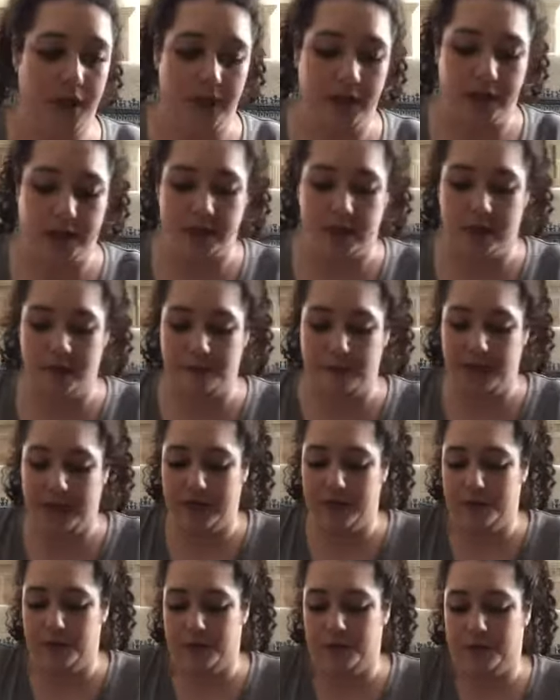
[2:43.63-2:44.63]
There's a lot of
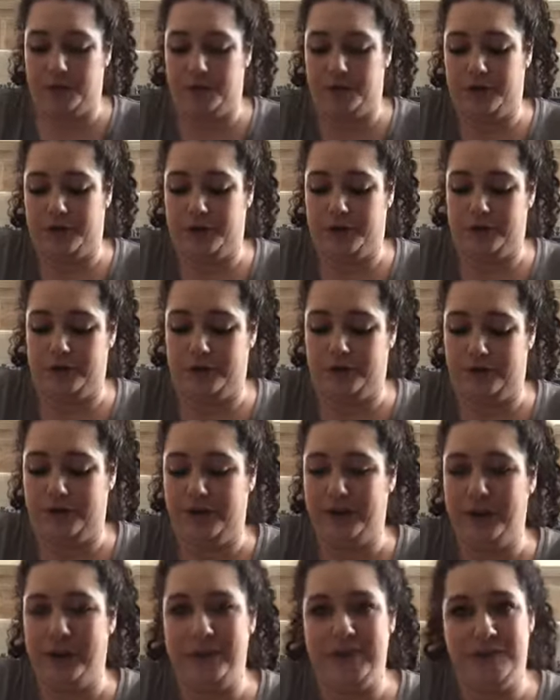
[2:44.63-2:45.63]
packing paper here to
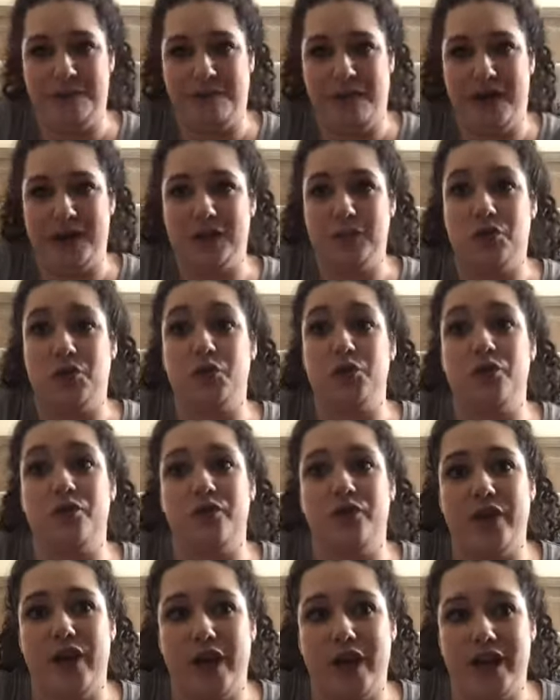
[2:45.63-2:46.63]
fill in this box, which is
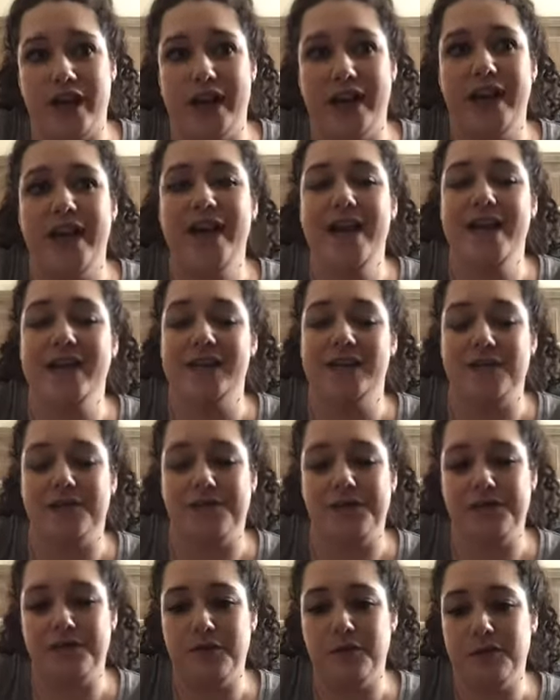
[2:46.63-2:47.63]
very
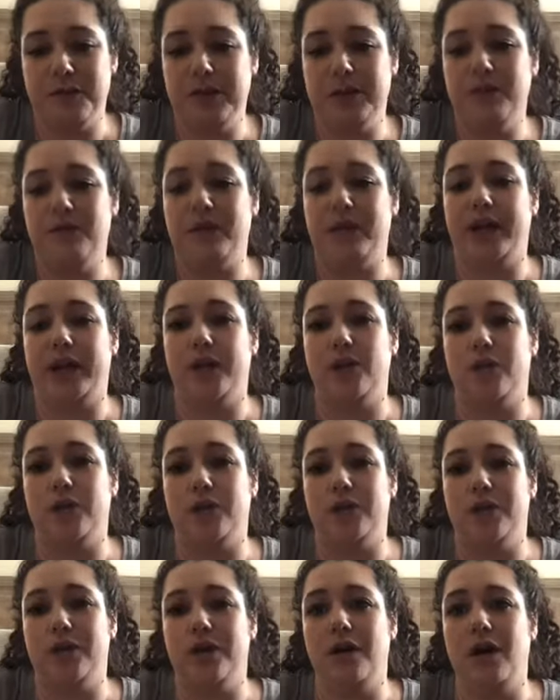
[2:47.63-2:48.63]
different for me. When I
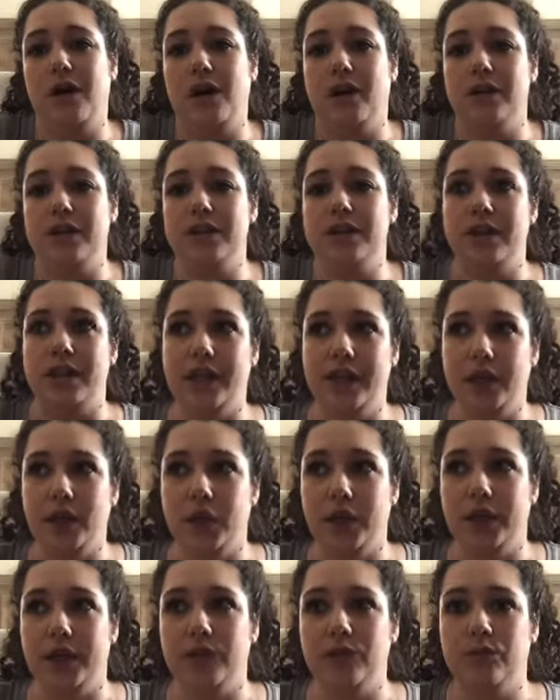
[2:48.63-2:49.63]
order our Sonlight
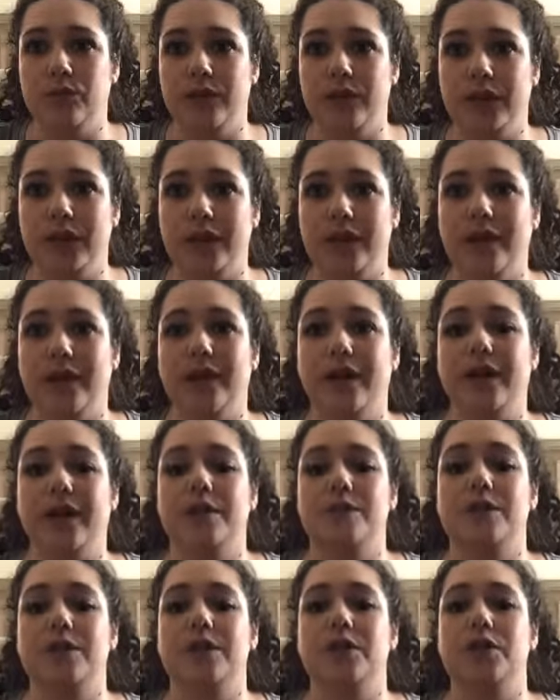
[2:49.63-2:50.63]
curriculum for the year, it
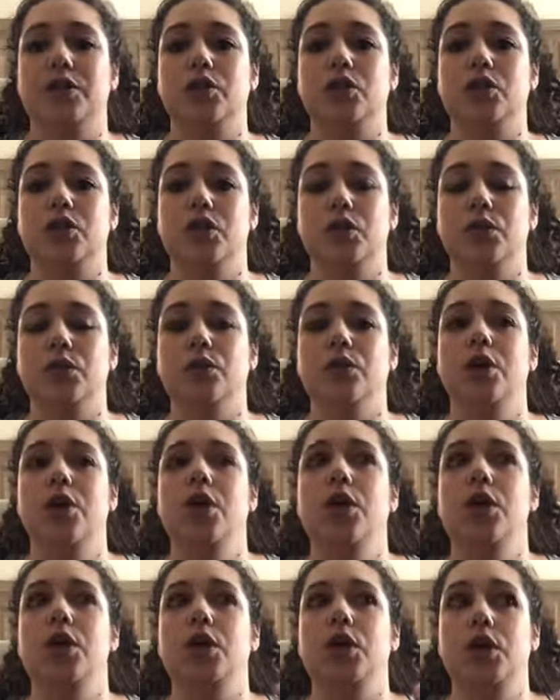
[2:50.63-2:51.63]
comes in these 2
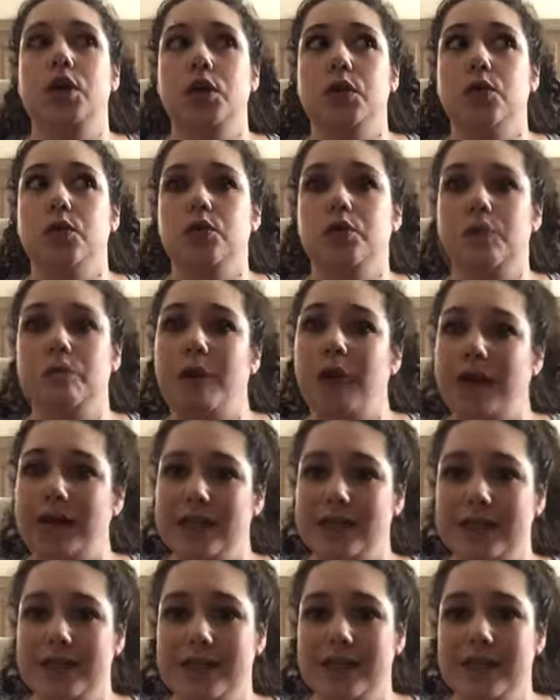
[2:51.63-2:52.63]
huge
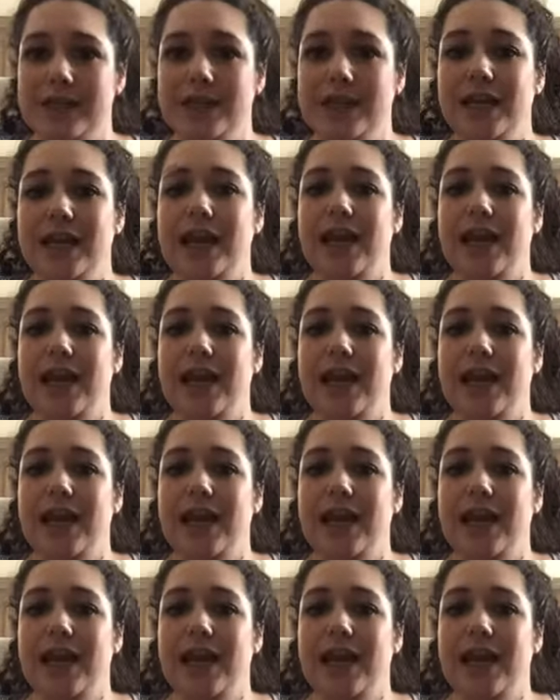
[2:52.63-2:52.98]
boxes.